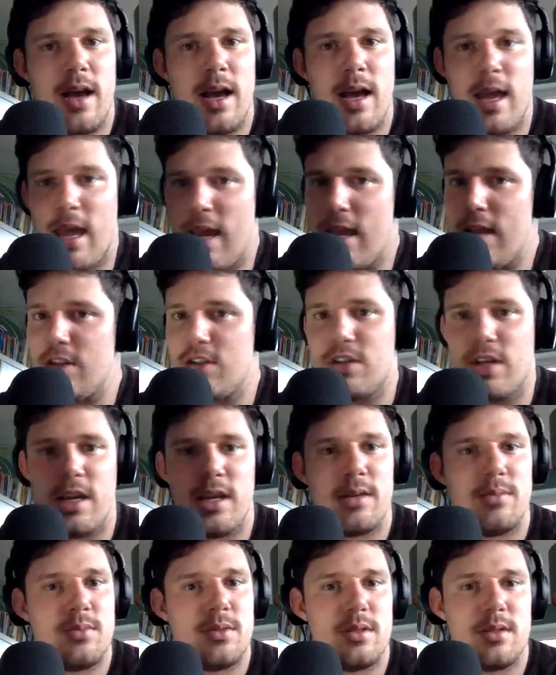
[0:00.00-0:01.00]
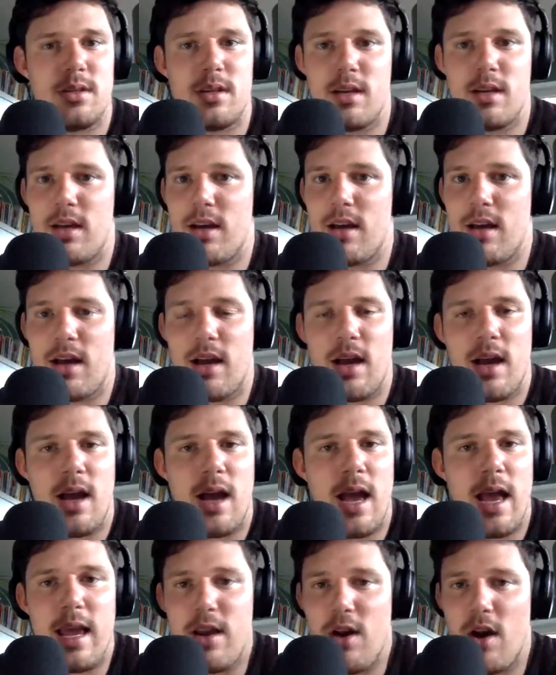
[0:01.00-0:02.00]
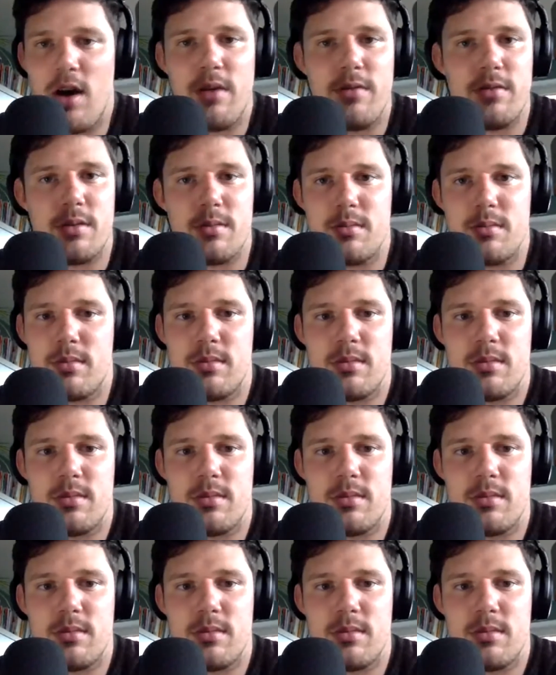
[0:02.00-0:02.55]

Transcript: I hate James. I hate all of them.